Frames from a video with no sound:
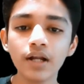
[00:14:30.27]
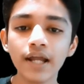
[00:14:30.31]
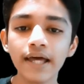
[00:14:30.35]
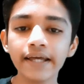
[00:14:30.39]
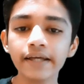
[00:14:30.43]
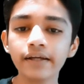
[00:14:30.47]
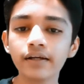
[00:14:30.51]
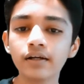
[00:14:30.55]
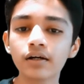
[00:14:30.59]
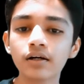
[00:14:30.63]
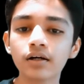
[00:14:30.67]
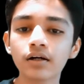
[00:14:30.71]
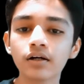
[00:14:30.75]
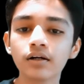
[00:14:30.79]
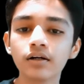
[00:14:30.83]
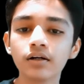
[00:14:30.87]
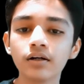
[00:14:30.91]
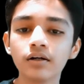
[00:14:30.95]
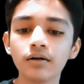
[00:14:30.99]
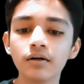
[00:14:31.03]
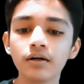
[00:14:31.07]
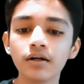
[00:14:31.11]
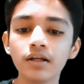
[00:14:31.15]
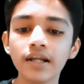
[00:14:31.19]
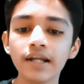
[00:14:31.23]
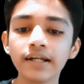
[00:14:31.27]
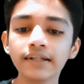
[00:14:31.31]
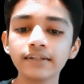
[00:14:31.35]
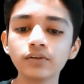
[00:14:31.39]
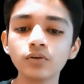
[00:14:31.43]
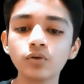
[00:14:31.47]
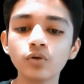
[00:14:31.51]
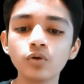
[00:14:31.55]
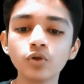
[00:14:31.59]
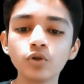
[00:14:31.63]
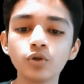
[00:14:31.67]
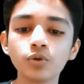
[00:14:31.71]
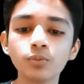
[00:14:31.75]
like let's
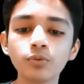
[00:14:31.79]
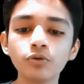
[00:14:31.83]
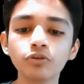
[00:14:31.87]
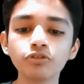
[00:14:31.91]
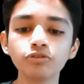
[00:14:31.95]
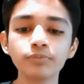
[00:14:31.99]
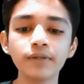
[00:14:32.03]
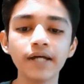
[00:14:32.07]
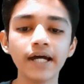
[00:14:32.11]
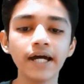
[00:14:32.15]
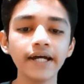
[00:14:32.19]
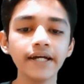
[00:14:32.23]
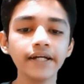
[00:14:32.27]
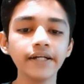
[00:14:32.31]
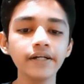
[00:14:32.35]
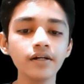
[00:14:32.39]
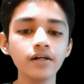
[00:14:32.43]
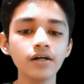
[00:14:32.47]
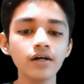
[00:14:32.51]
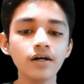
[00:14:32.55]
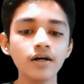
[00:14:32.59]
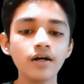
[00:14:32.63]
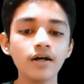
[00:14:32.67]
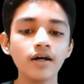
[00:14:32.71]
go two moves behind,